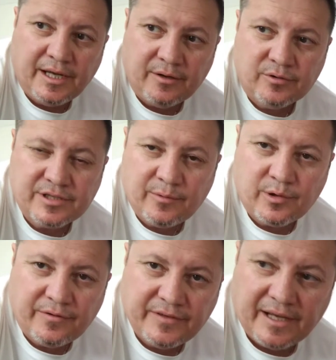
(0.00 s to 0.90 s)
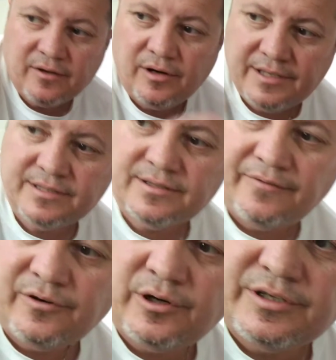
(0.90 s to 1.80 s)
And also what I've done, guys, is I
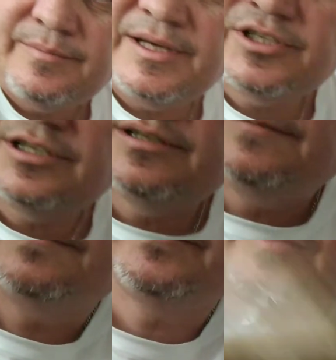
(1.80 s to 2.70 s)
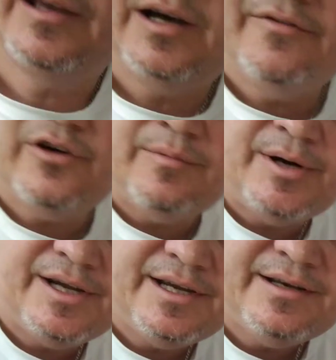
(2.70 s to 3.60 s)
forgot to mention, I've got
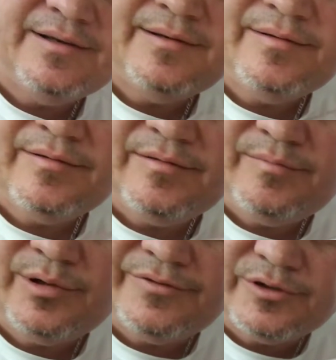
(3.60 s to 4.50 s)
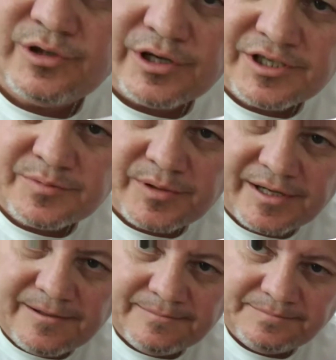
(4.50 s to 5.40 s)
my beautiful Turkish bread,